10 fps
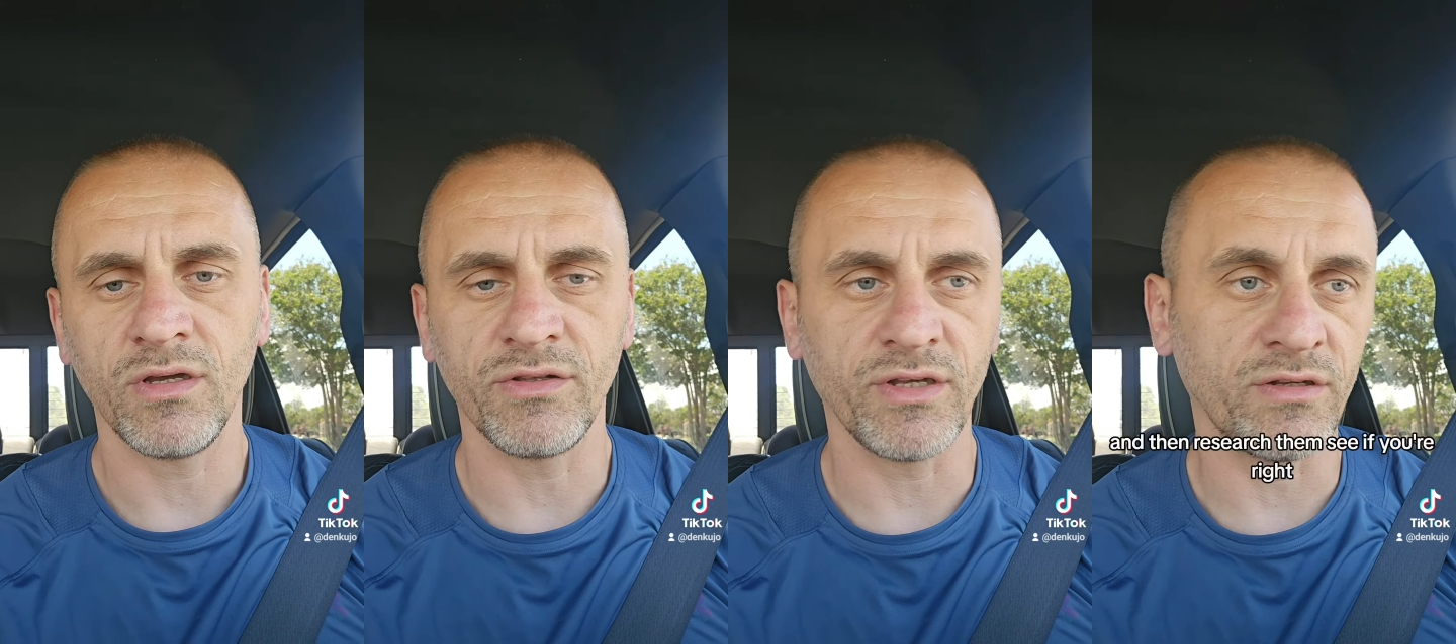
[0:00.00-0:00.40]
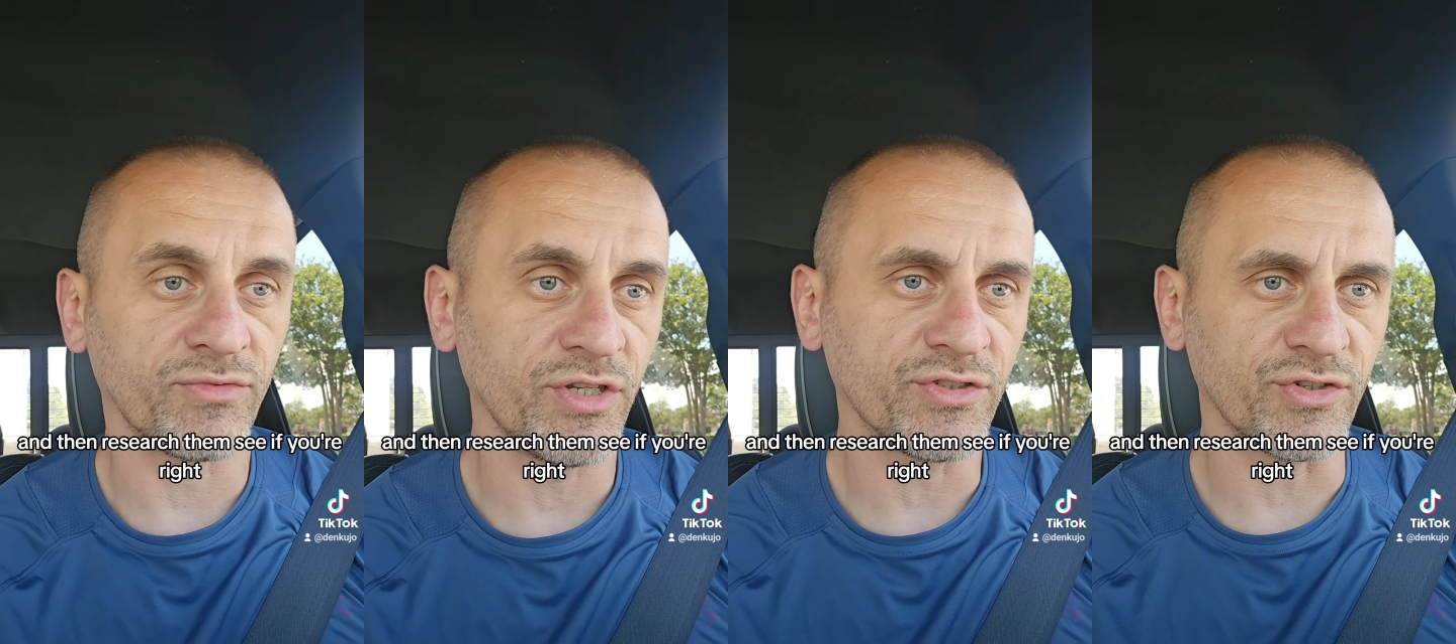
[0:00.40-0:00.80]
And
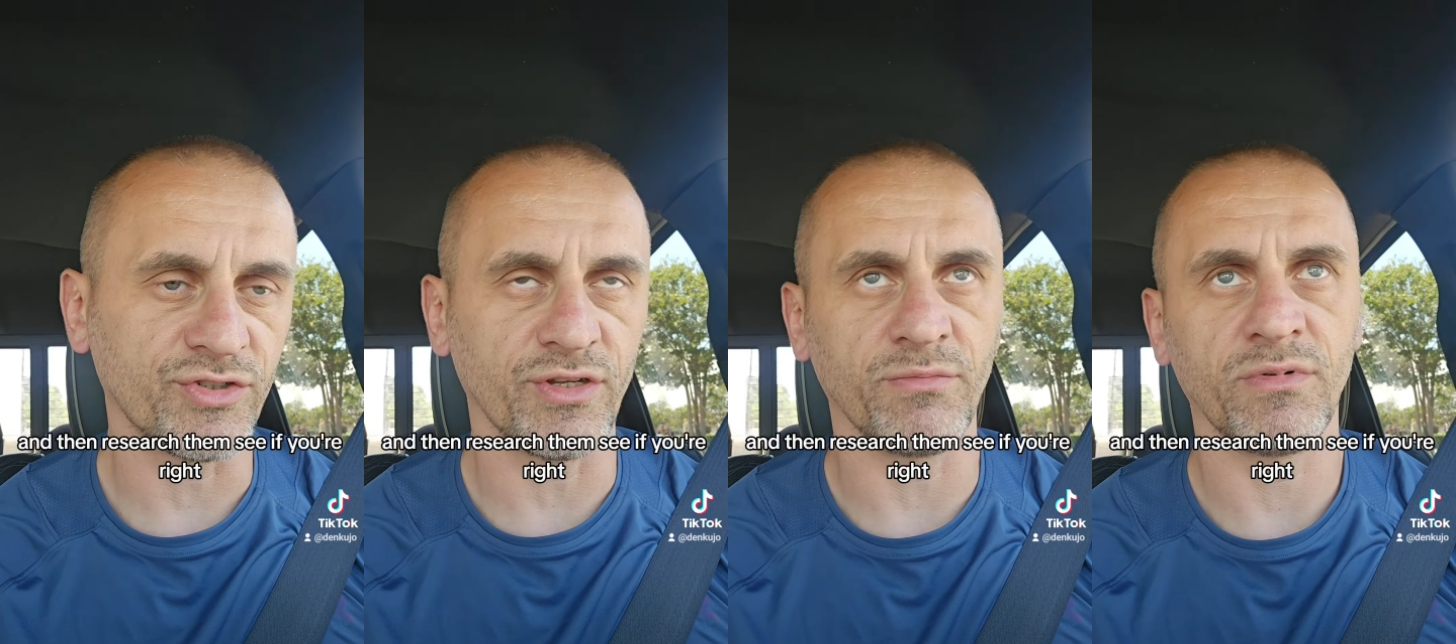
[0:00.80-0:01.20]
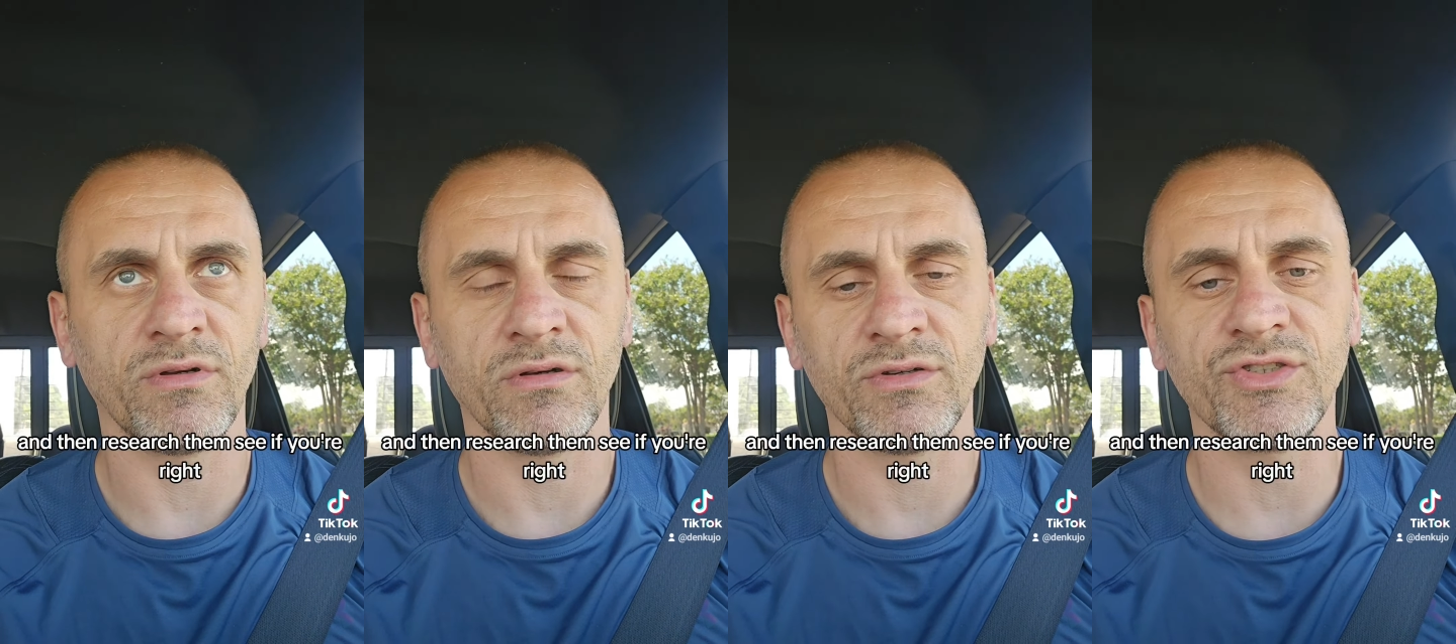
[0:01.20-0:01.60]
then research them.
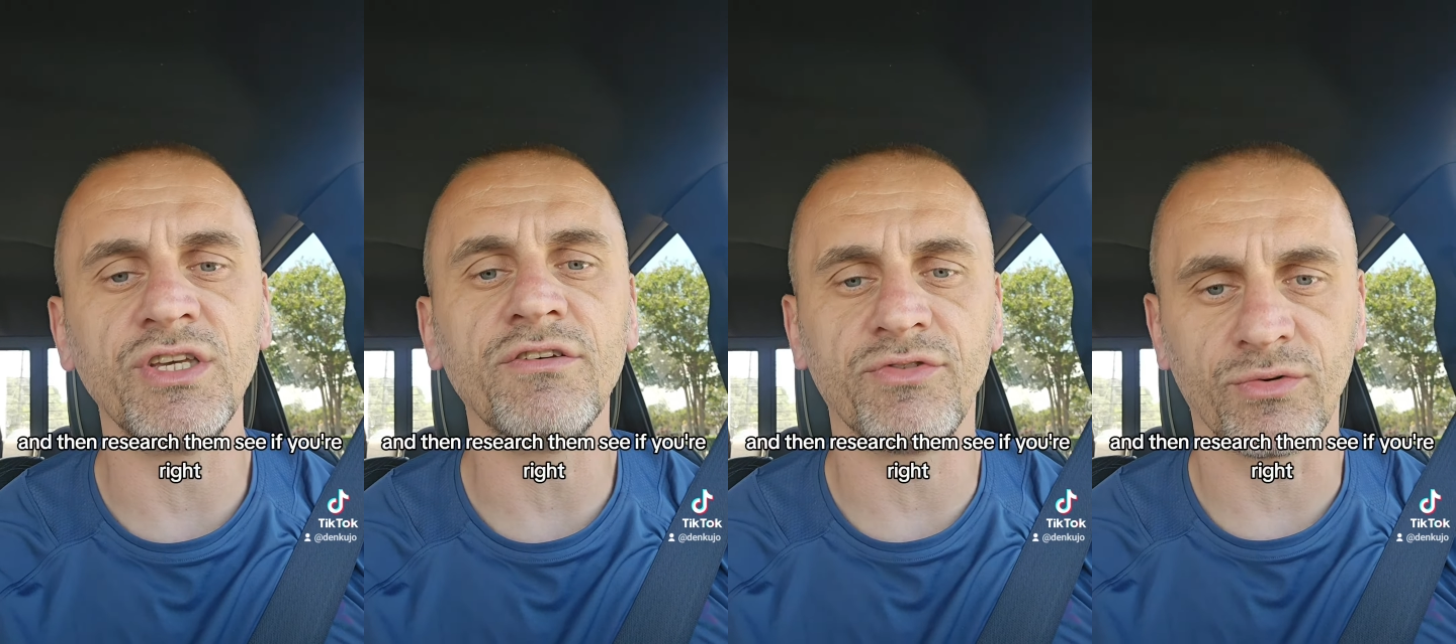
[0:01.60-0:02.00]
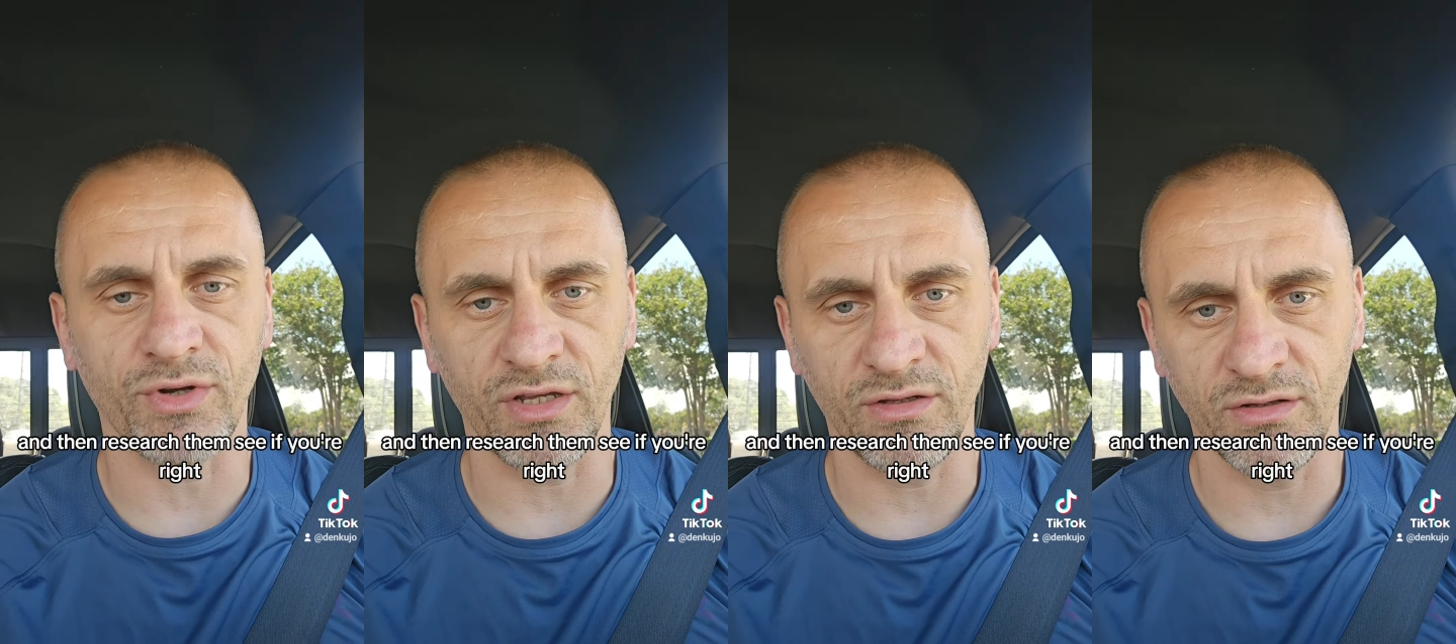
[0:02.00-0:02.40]
See if you're
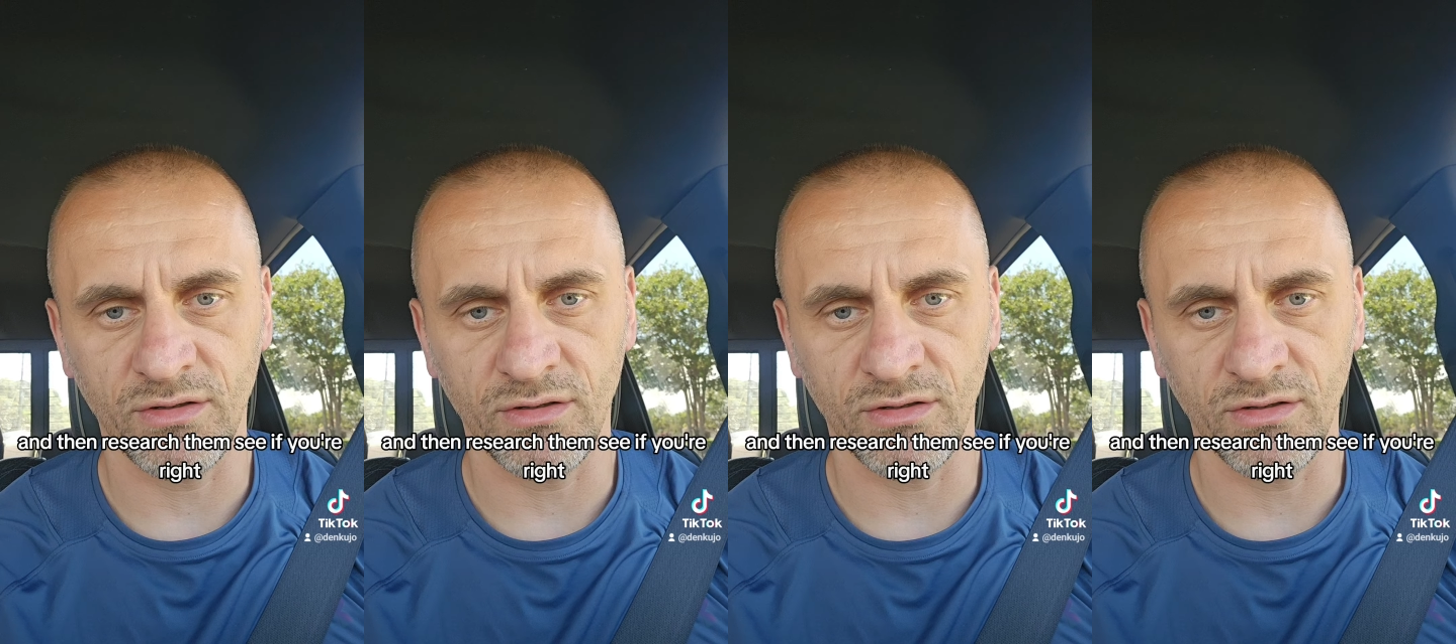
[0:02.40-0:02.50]
right.